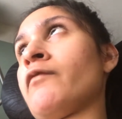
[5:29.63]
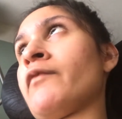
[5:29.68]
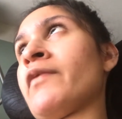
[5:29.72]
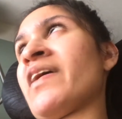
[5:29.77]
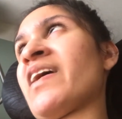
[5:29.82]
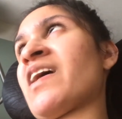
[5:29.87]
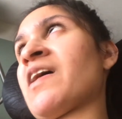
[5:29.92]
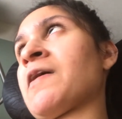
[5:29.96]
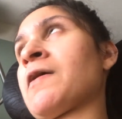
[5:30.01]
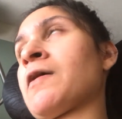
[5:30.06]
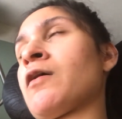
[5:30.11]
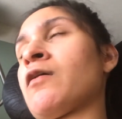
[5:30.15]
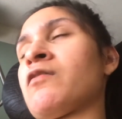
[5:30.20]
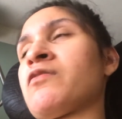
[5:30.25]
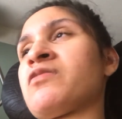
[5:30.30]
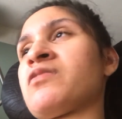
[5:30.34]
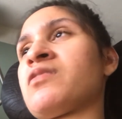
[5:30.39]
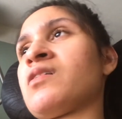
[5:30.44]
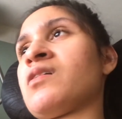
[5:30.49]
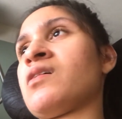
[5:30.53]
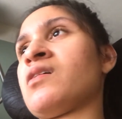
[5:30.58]
we can
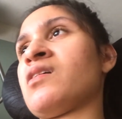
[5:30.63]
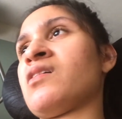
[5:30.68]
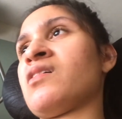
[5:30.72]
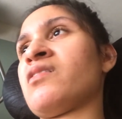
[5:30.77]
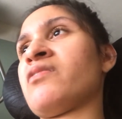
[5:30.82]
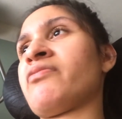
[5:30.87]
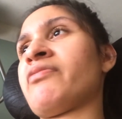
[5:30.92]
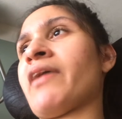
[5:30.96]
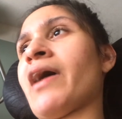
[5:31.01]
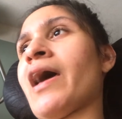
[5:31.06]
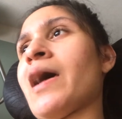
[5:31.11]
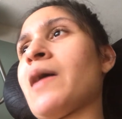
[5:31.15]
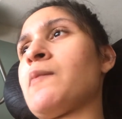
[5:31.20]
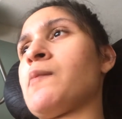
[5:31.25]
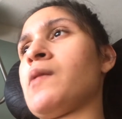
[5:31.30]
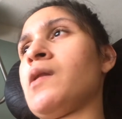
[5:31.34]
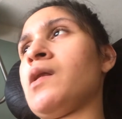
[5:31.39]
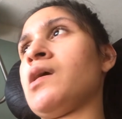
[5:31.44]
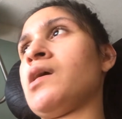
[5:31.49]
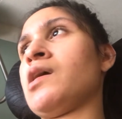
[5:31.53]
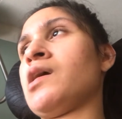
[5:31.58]
go see
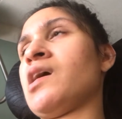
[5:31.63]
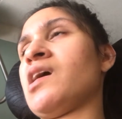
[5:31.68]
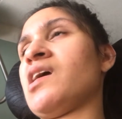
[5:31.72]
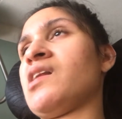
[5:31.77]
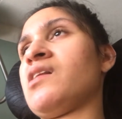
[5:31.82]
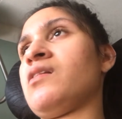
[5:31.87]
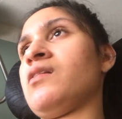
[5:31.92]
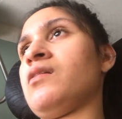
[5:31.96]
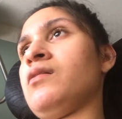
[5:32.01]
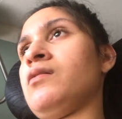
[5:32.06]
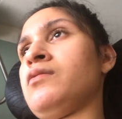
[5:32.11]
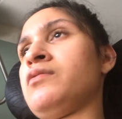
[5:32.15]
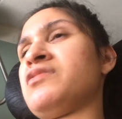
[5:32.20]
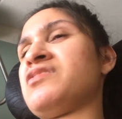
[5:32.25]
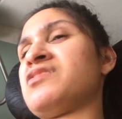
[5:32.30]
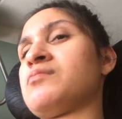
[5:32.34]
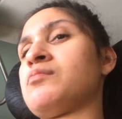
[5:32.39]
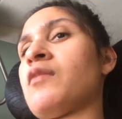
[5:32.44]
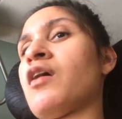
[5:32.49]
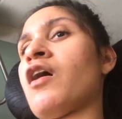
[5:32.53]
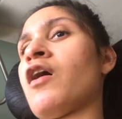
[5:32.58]
family
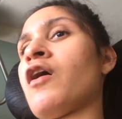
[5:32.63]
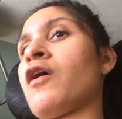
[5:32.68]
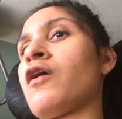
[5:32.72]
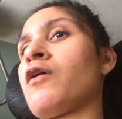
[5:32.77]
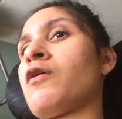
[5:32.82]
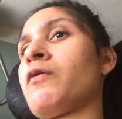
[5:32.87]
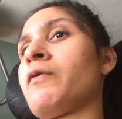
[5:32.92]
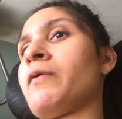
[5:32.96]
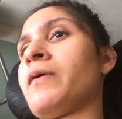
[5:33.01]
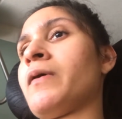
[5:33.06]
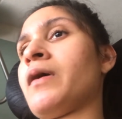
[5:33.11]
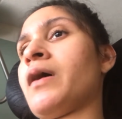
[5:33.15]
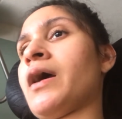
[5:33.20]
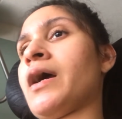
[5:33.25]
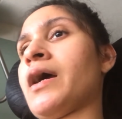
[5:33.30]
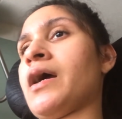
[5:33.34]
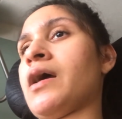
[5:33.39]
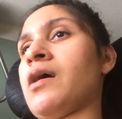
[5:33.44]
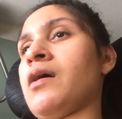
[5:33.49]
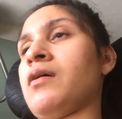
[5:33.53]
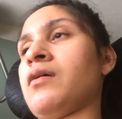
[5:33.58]
and tomorrow,
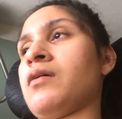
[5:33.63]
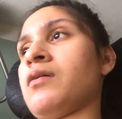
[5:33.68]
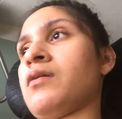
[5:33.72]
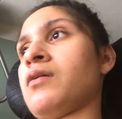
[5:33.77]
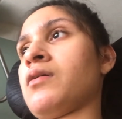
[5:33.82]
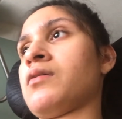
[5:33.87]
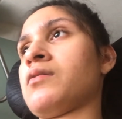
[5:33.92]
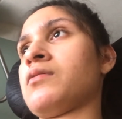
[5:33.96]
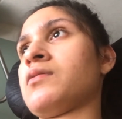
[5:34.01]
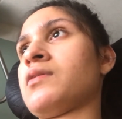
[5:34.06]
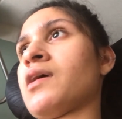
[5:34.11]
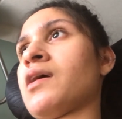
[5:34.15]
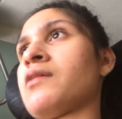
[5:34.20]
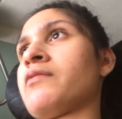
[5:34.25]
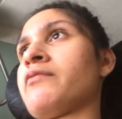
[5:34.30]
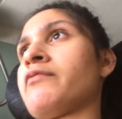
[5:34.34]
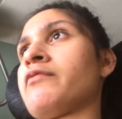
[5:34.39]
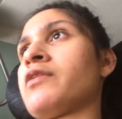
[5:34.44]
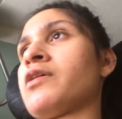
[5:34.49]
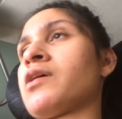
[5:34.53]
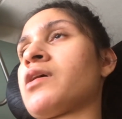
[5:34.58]
and
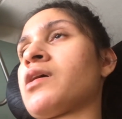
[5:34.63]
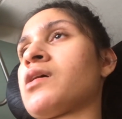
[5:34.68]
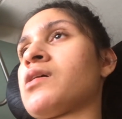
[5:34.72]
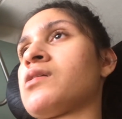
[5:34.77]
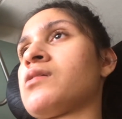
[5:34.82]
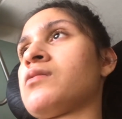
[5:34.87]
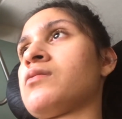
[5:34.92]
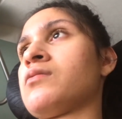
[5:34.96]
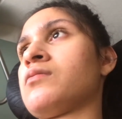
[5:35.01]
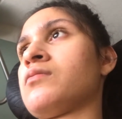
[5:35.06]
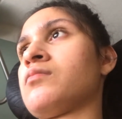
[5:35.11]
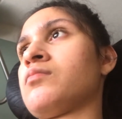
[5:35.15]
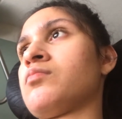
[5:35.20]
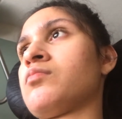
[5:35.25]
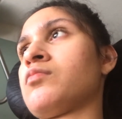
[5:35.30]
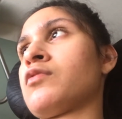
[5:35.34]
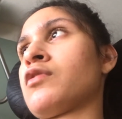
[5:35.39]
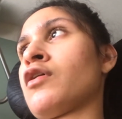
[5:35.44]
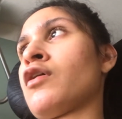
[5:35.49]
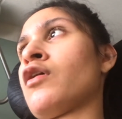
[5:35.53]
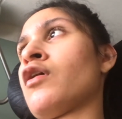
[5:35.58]
then we
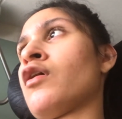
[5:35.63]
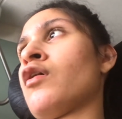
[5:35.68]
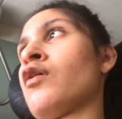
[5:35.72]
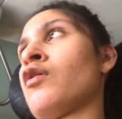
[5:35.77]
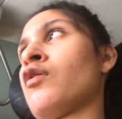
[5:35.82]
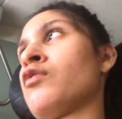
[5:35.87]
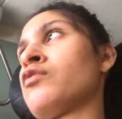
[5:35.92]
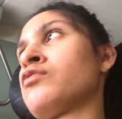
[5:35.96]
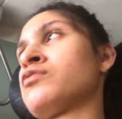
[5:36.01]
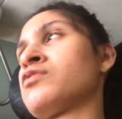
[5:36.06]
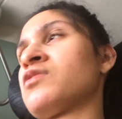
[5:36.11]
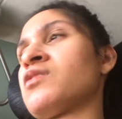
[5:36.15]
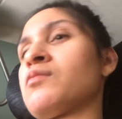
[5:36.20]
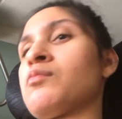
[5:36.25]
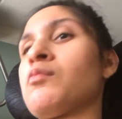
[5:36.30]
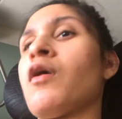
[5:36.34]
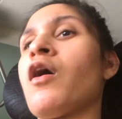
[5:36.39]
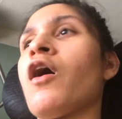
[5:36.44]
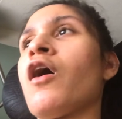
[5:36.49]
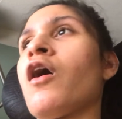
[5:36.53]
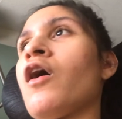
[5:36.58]
can go to
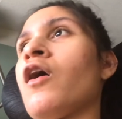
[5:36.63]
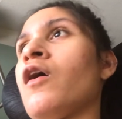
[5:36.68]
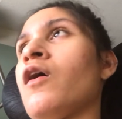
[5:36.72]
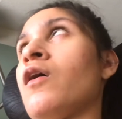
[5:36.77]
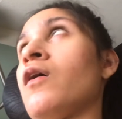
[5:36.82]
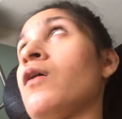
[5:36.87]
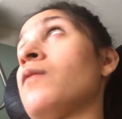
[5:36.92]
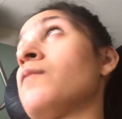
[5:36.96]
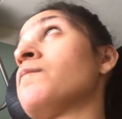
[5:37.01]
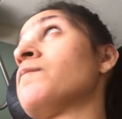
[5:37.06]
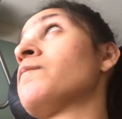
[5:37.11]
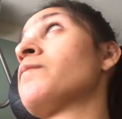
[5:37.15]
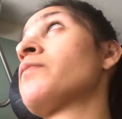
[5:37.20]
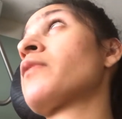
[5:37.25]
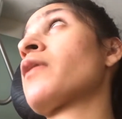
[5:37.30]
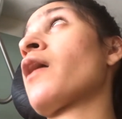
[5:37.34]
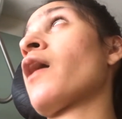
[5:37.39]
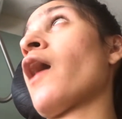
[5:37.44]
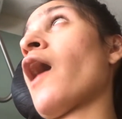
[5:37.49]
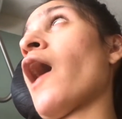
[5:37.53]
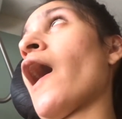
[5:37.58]
the mall.
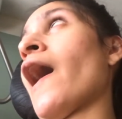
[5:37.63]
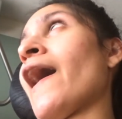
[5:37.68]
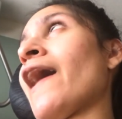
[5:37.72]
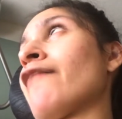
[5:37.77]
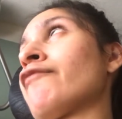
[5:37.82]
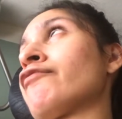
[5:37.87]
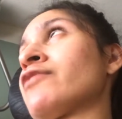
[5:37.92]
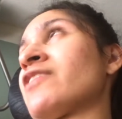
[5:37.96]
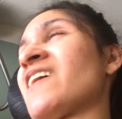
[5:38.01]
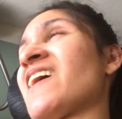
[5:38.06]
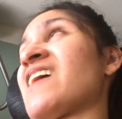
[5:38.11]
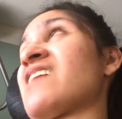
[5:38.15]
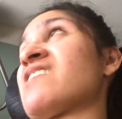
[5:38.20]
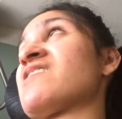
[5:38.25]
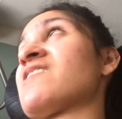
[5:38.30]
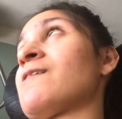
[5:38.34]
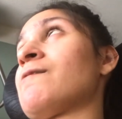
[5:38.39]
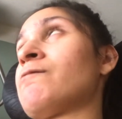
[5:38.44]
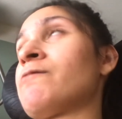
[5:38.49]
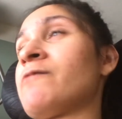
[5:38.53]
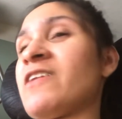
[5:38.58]
I have to
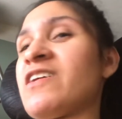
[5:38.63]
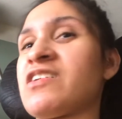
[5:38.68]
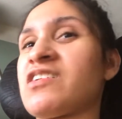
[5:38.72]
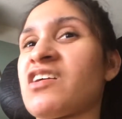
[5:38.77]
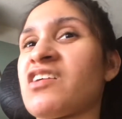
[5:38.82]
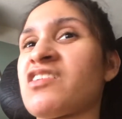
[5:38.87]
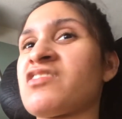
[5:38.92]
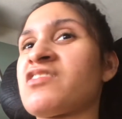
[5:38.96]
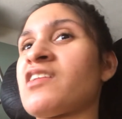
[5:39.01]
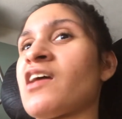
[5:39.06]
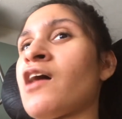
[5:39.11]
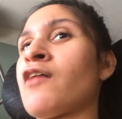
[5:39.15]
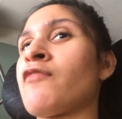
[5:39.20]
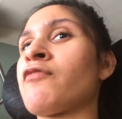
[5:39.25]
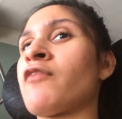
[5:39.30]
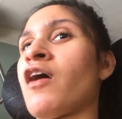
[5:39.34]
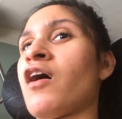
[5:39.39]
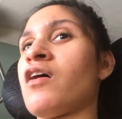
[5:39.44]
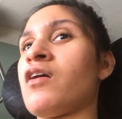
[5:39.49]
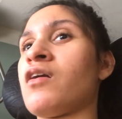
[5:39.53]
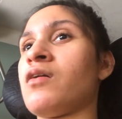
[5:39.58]
get some winter
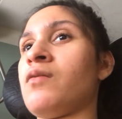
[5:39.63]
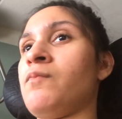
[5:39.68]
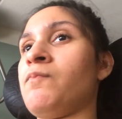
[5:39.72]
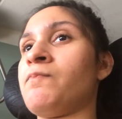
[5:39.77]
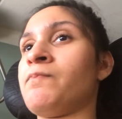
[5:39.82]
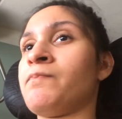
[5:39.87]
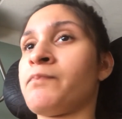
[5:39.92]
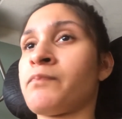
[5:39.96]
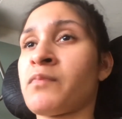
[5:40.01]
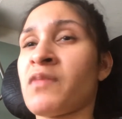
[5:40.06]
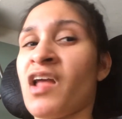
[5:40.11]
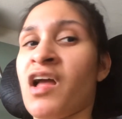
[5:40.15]
stuff on